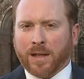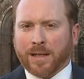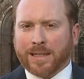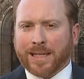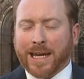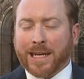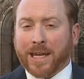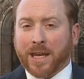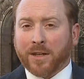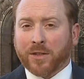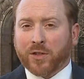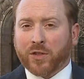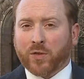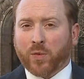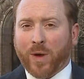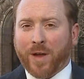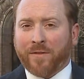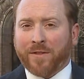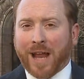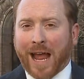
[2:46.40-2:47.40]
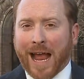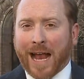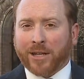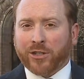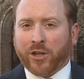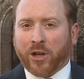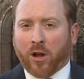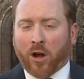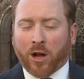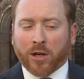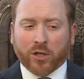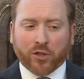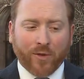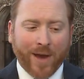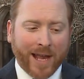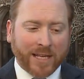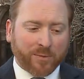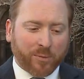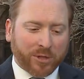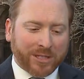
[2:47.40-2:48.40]
taking swift action on
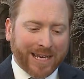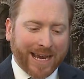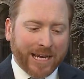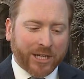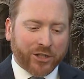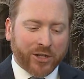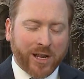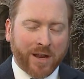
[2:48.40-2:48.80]
transportation